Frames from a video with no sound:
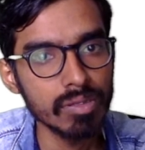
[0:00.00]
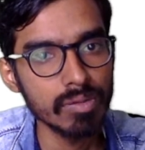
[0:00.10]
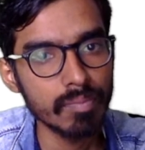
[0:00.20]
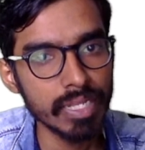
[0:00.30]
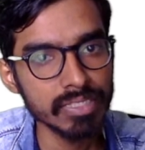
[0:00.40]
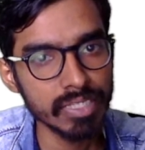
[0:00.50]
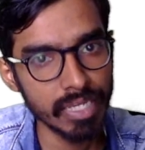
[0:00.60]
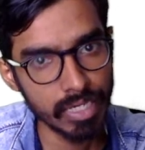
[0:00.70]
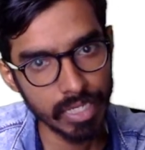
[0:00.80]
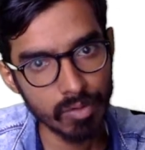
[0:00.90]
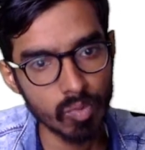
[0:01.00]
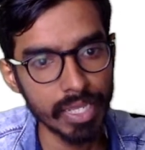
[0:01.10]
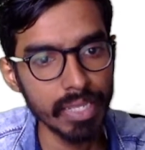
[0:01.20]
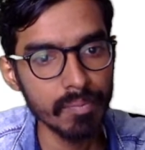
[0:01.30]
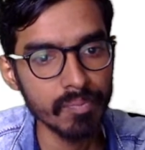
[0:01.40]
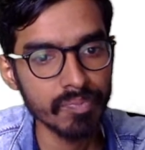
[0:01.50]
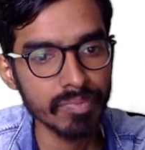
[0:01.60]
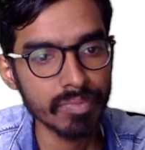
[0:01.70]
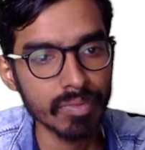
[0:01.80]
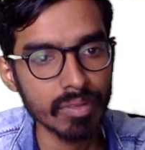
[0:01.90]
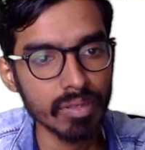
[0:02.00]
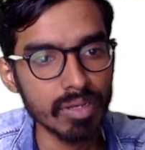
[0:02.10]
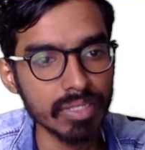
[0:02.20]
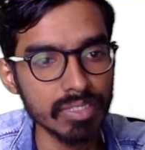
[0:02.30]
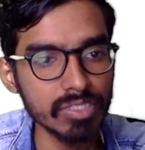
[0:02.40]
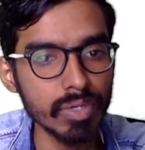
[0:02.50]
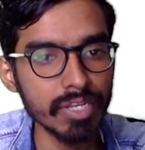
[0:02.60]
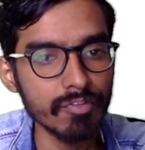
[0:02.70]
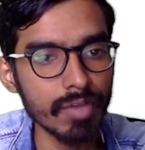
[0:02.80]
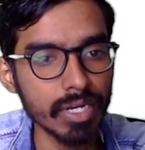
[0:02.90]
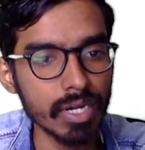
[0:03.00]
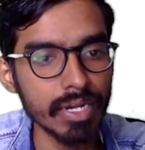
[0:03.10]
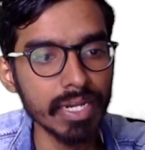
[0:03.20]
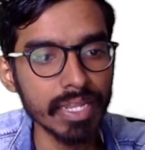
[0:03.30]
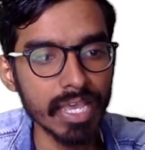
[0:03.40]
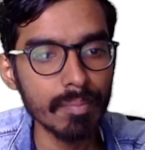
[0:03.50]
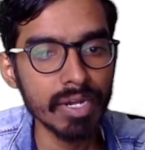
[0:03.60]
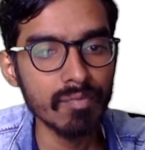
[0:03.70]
plus 18y. This is for f vector dot n cap. And